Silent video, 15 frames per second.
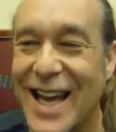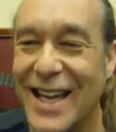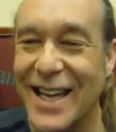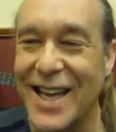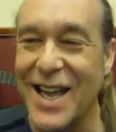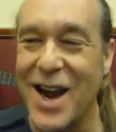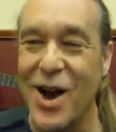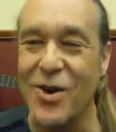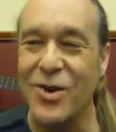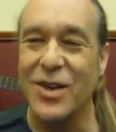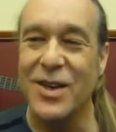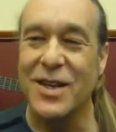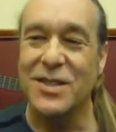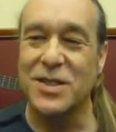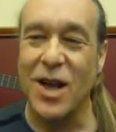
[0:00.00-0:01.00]
I love you it. You
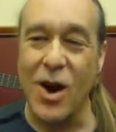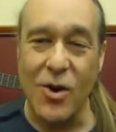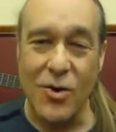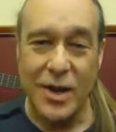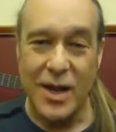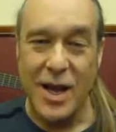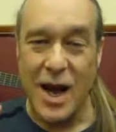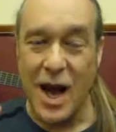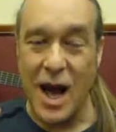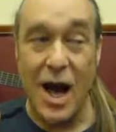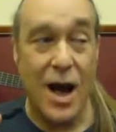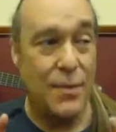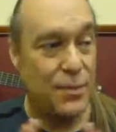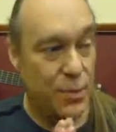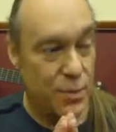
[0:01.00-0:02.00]
know, so
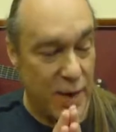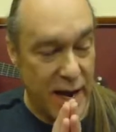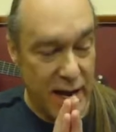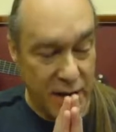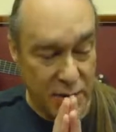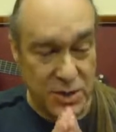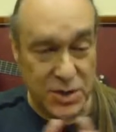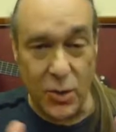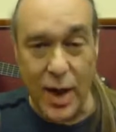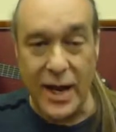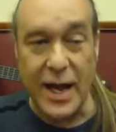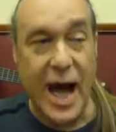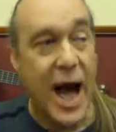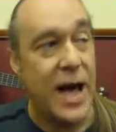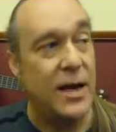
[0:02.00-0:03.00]
um, but so I
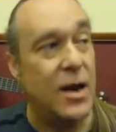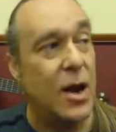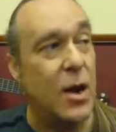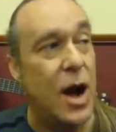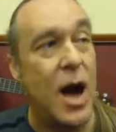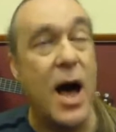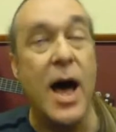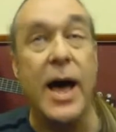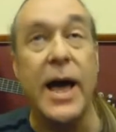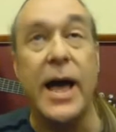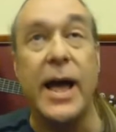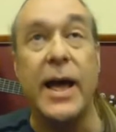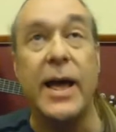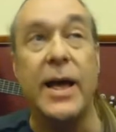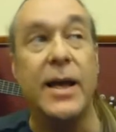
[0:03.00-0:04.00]
got uh,
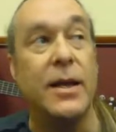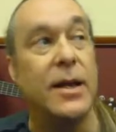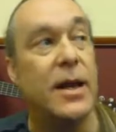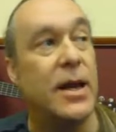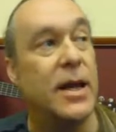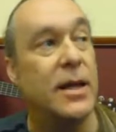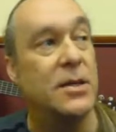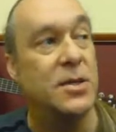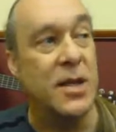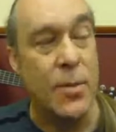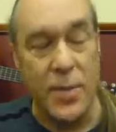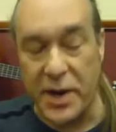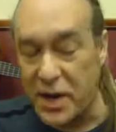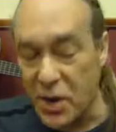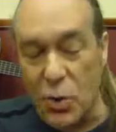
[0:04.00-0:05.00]
a a
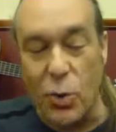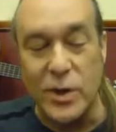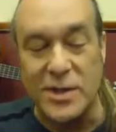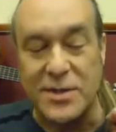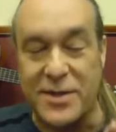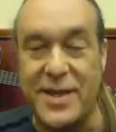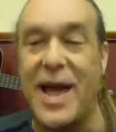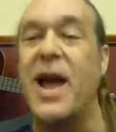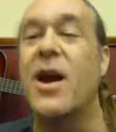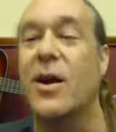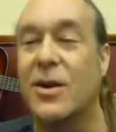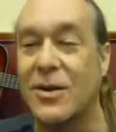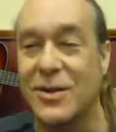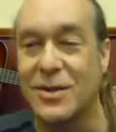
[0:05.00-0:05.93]
somebody who was there,